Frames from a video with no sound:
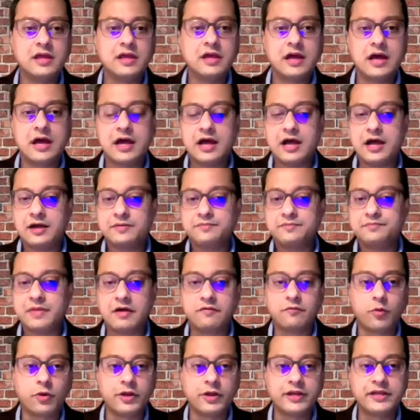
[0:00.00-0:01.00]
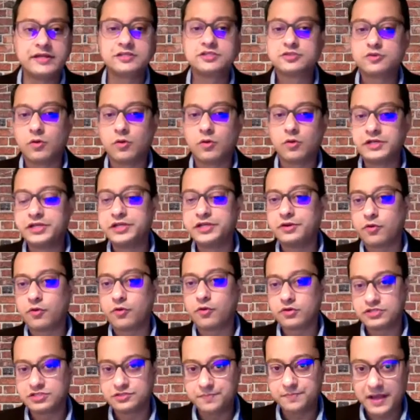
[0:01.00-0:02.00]
avoiding salty or
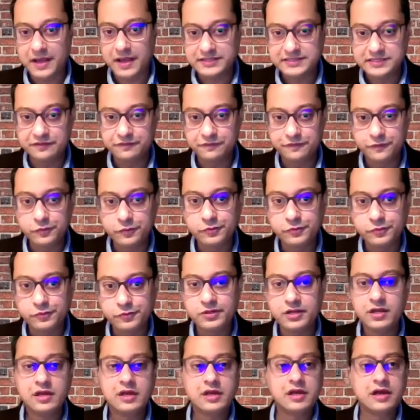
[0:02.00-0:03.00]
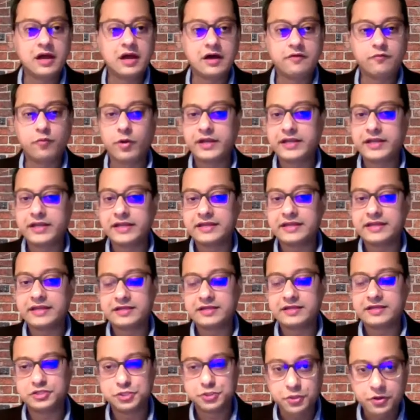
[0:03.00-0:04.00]
spicy food, avoiding sugary
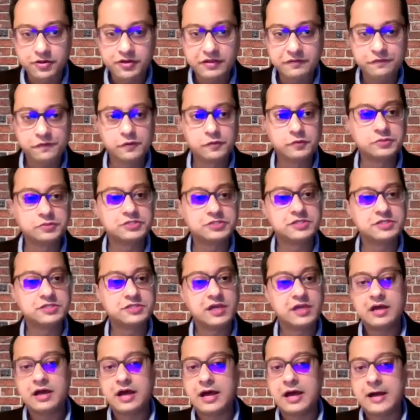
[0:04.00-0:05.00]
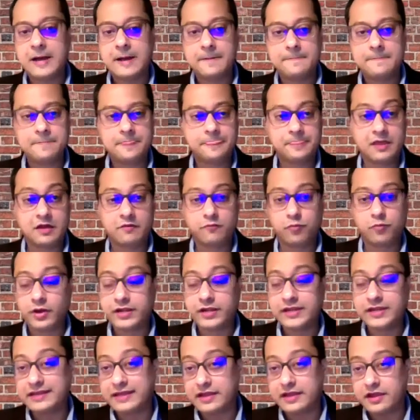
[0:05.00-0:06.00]
foods, avoiding
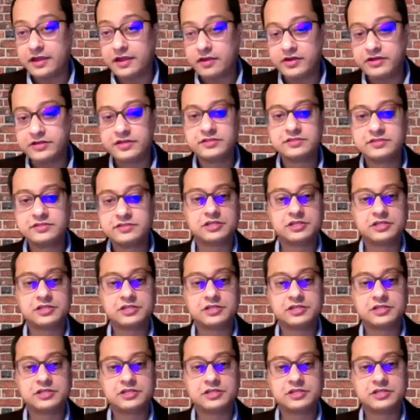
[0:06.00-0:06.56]
irritants such as